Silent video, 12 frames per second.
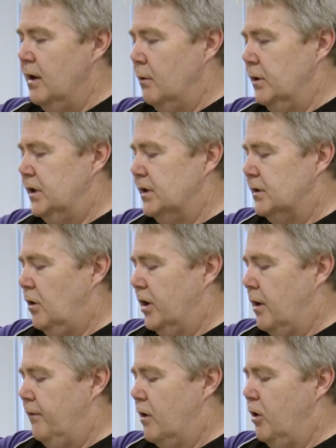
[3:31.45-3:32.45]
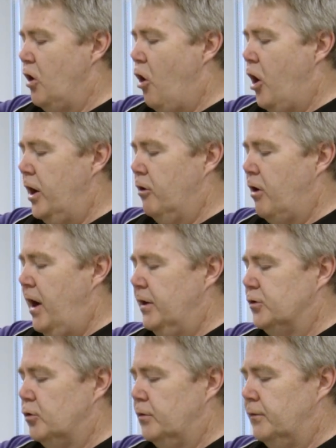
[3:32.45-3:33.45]
which is like a very high
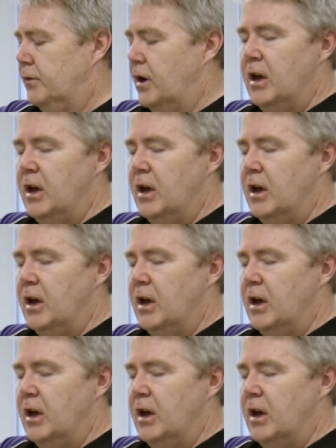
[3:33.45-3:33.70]
grade sort of